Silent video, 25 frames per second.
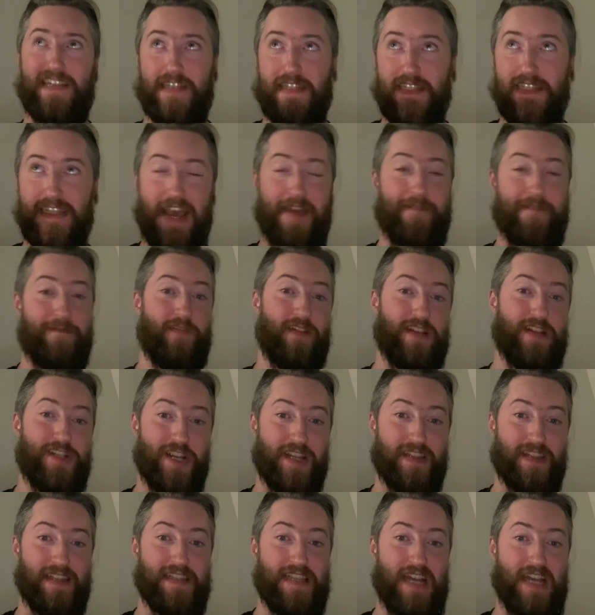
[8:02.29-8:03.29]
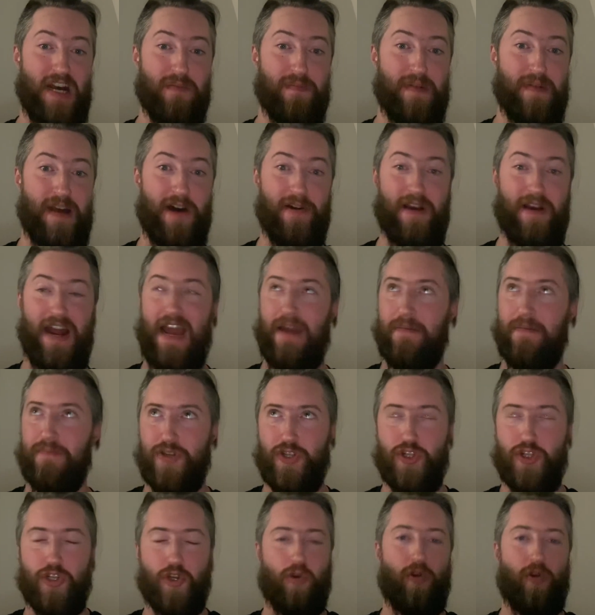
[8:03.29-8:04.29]
definitely check this album out. I am
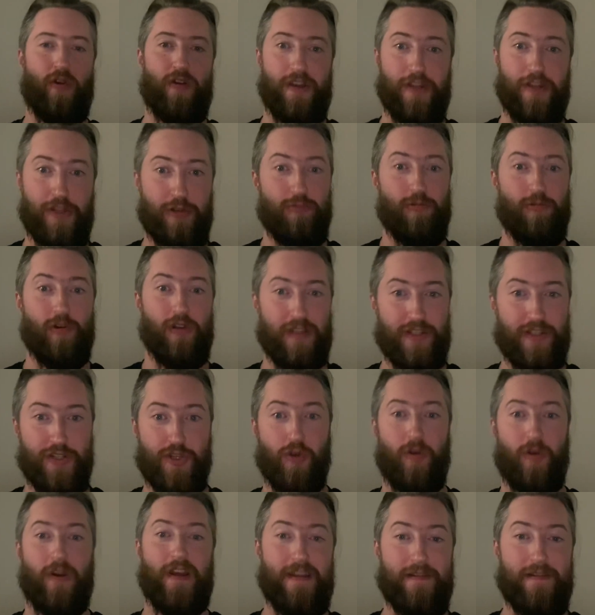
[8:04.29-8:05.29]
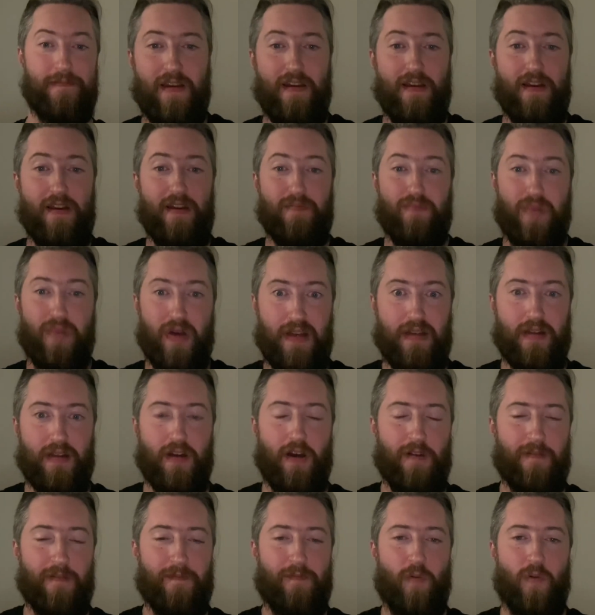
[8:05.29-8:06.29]
sure you will enjoy it. But
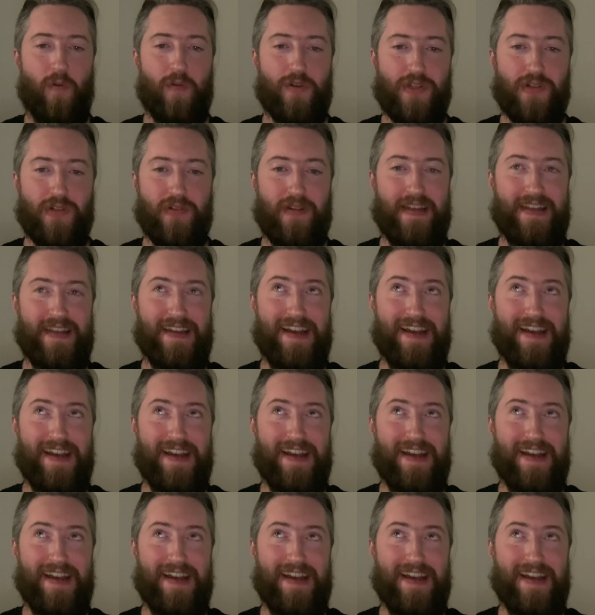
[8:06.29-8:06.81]
unfortunately,